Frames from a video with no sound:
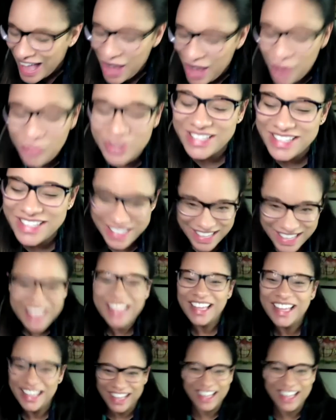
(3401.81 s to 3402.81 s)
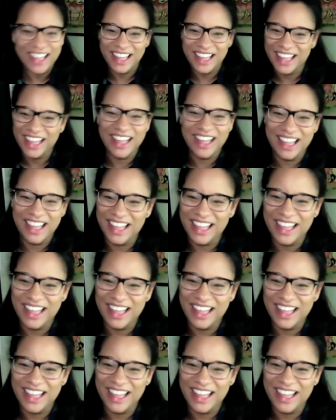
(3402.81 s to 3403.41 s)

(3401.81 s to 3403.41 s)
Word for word: So what's your next project?